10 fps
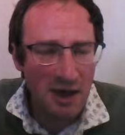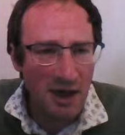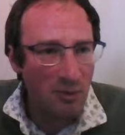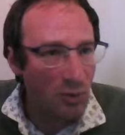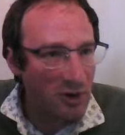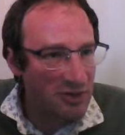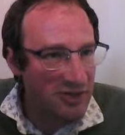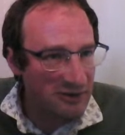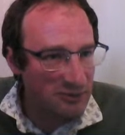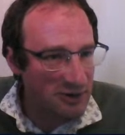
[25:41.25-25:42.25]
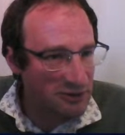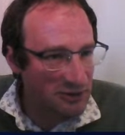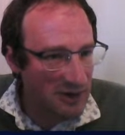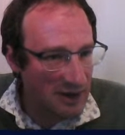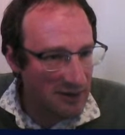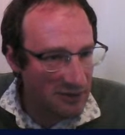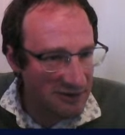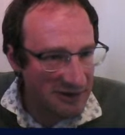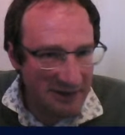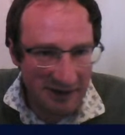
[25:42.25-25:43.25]
One of the things we can do here in the
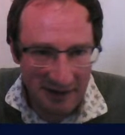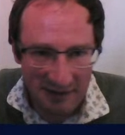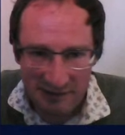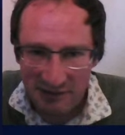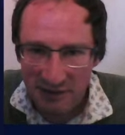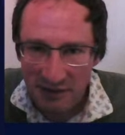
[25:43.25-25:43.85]
settings,